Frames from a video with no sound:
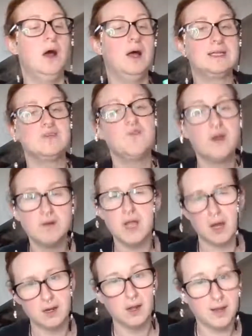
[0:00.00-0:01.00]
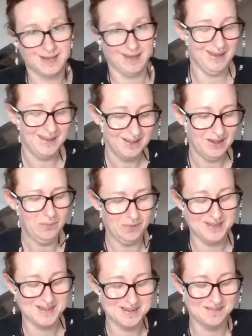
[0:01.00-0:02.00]
and very unlucky a lot
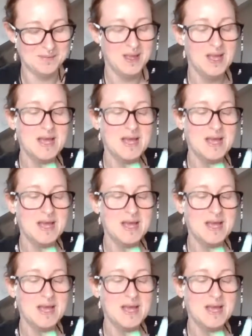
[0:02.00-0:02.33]
of the time.